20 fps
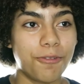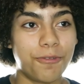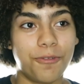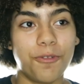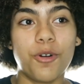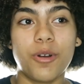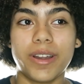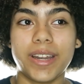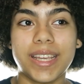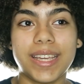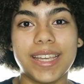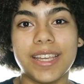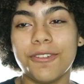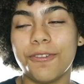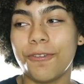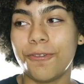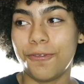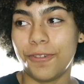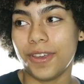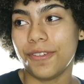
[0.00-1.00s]
$40,
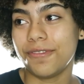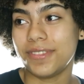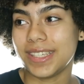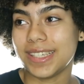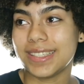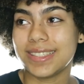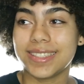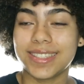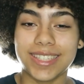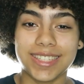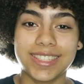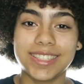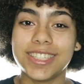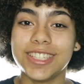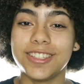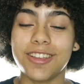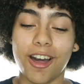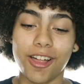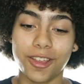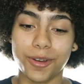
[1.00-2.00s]
$50,
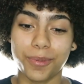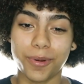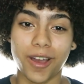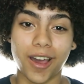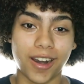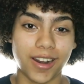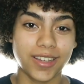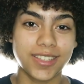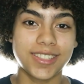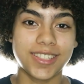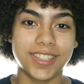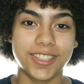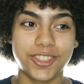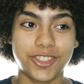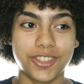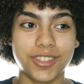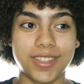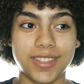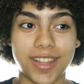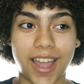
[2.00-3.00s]
$60 products is
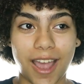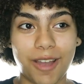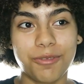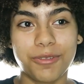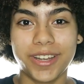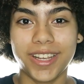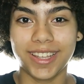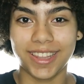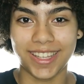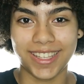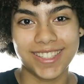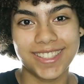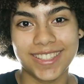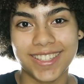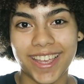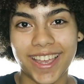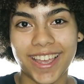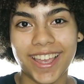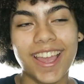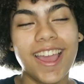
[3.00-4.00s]
just not
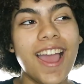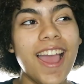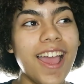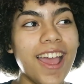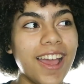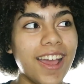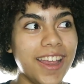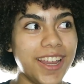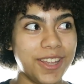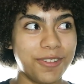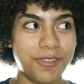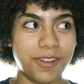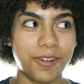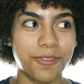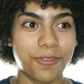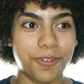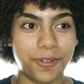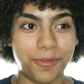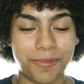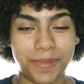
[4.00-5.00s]
realistic even
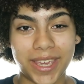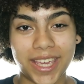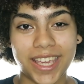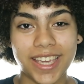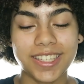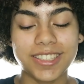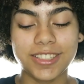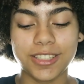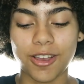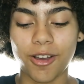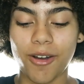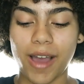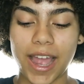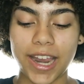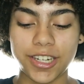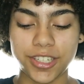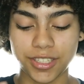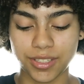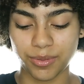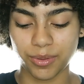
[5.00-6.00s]
for me. So
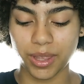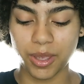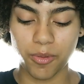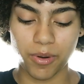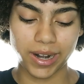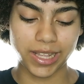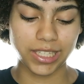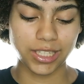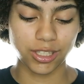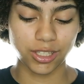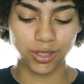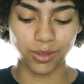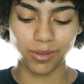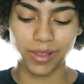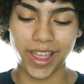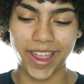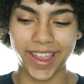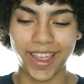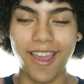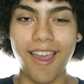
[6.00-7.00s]
I just really wanted to do
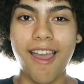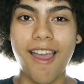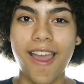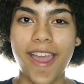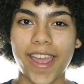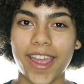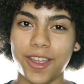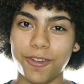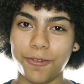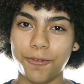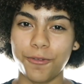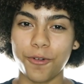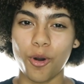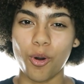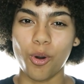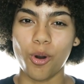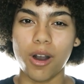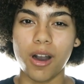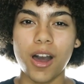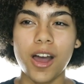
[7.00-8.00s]
like a
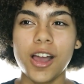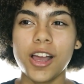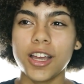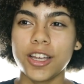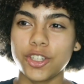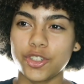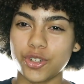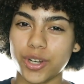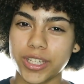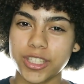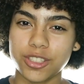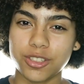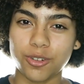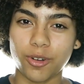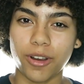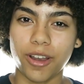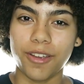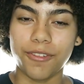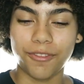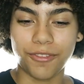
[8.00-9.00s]
full
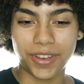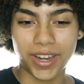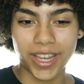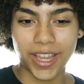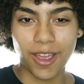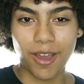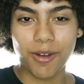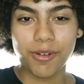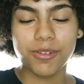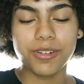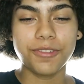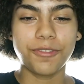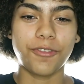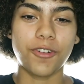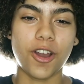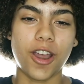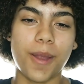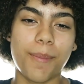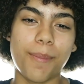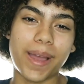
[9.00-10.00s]
drugstore video
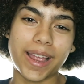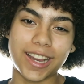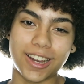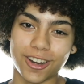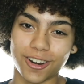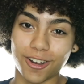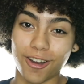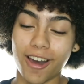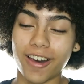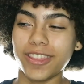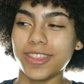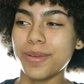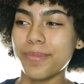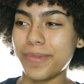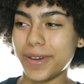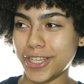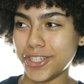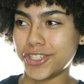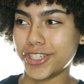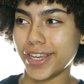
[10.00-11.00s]
for my girl on the
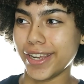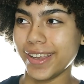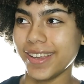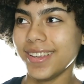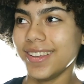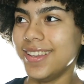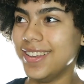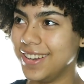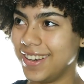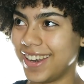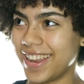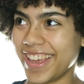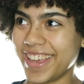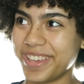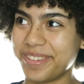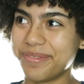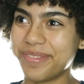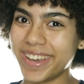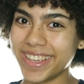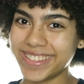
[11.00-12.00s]
budget
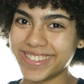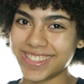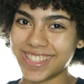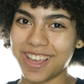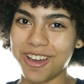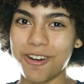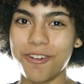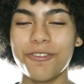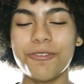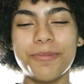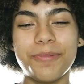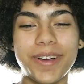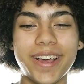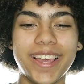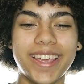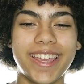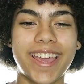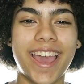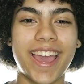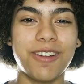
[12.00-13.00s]
like myself,
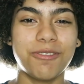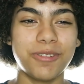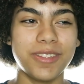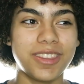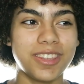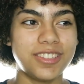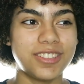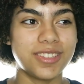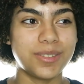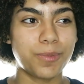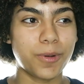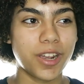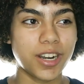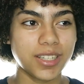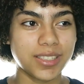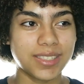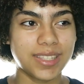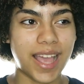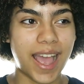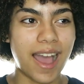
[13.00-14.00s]
but yet with just
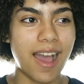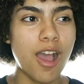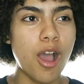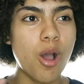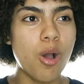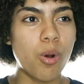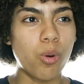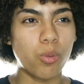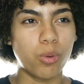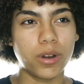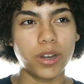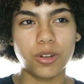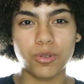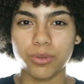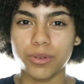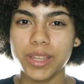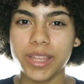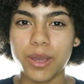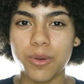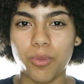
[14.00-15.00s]
products that work
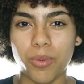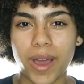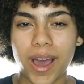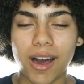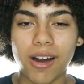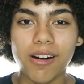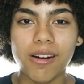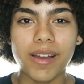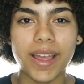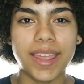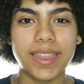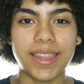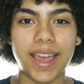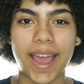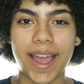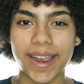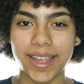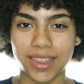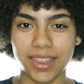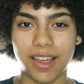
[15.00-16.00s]
really well and
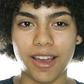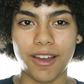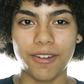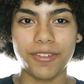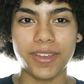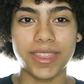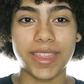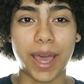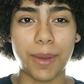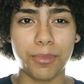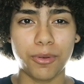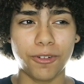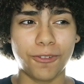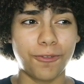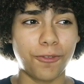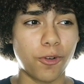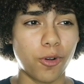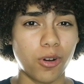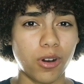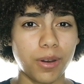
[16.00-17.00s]
that I love and that
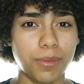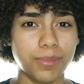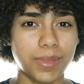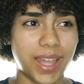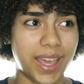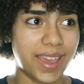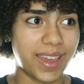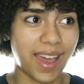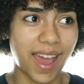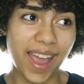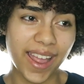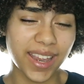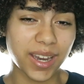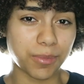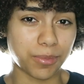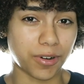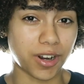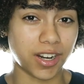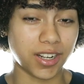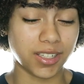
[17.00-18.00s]
perform like
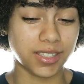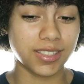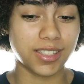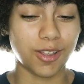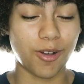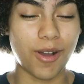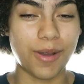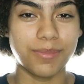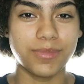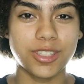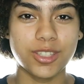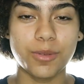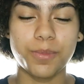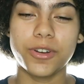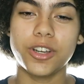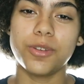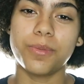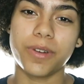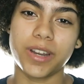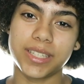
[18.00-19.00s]
high-end products. So I'm super
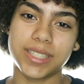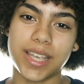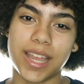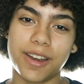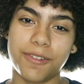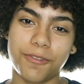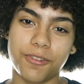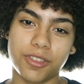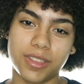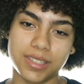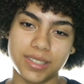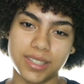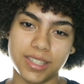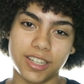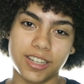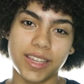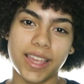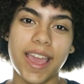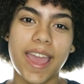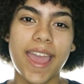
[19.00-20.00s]
duper excited for this
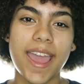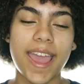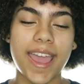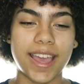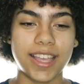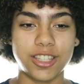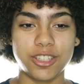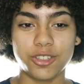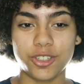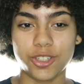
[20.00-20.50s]
look and to